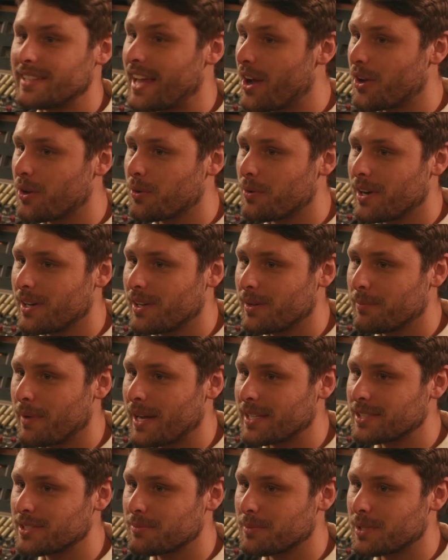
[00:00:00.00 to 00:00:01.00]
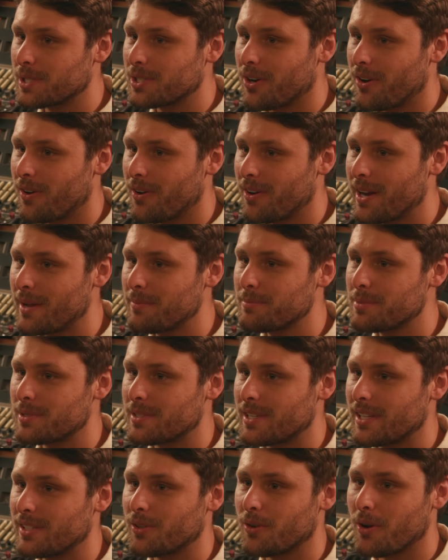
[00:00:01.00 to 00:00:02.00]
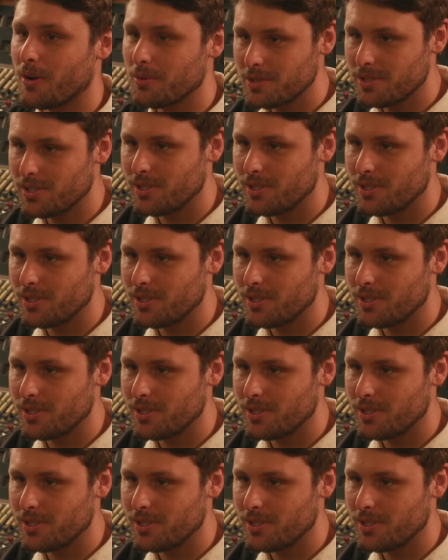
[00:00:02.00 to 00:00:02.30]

Now you're ready to mic some guitar amps in your own